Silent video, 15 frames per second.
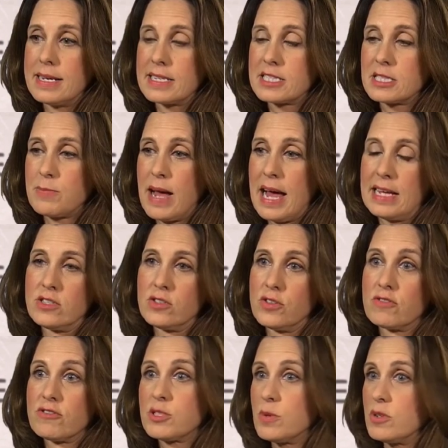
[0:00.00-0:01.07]
expand
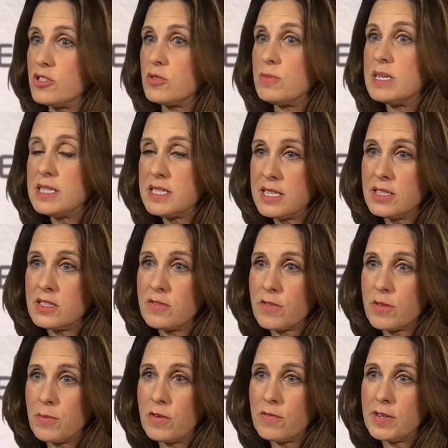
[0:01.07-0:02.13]
on the responsibilities
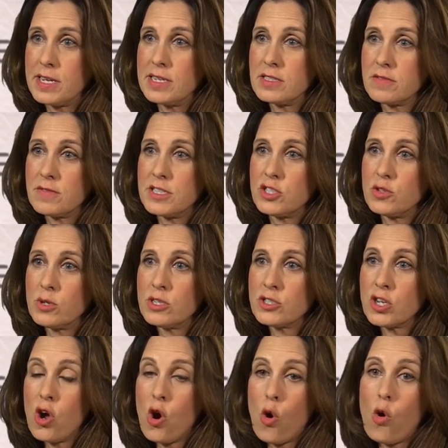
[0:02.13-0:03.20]
of the
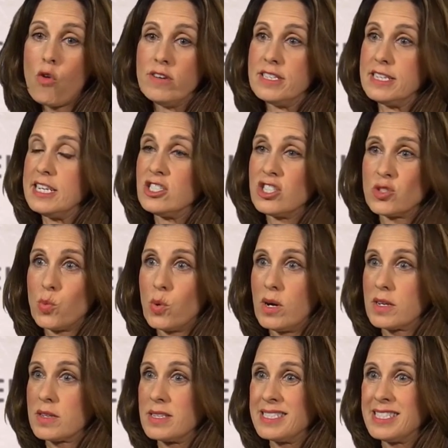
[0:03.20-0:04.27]
individuals, or indeed just
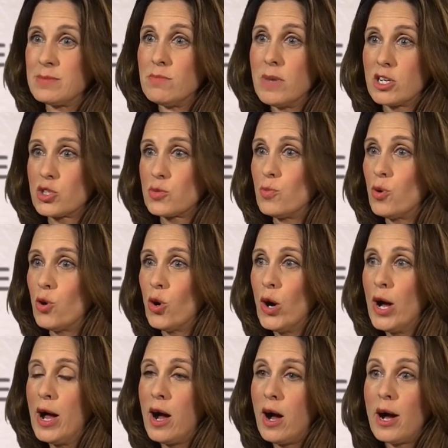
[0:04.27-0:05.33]
work that is much
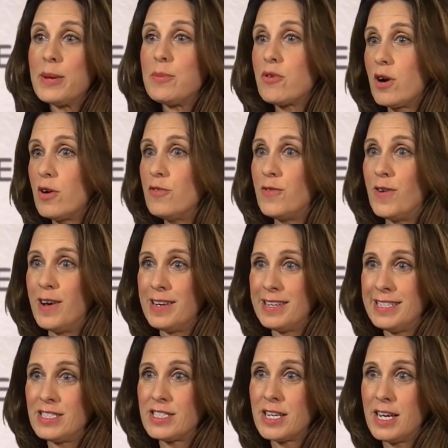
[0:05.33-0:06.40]
more high
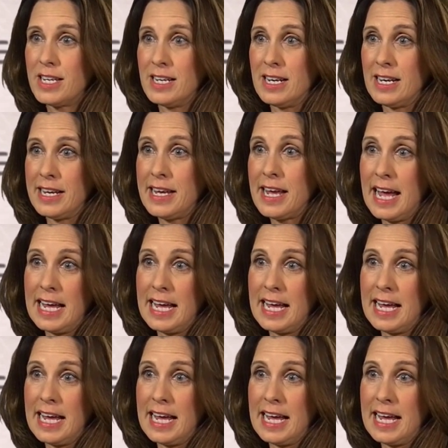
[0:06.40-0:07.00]
profile internally.